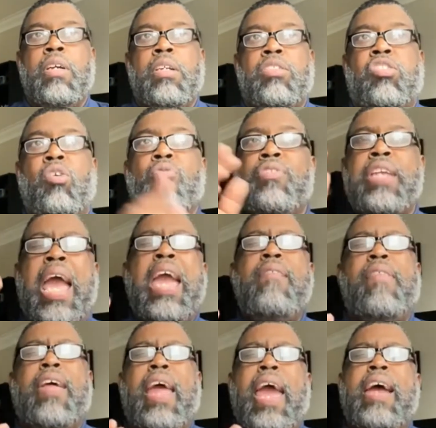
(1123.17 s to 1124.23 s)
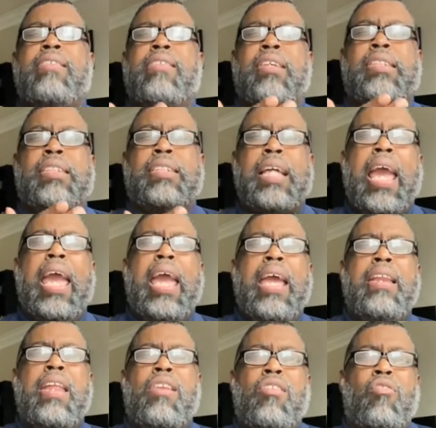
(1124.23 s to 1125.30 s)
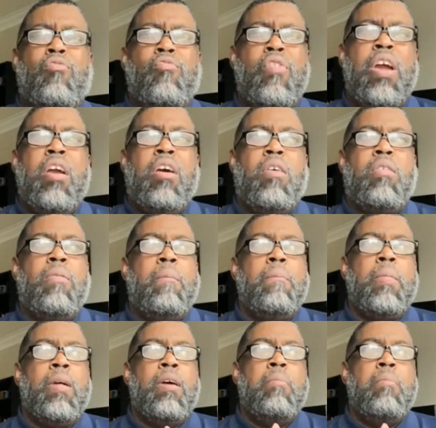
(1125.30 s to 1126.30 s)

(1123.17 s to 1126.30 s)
So David had to stand in the real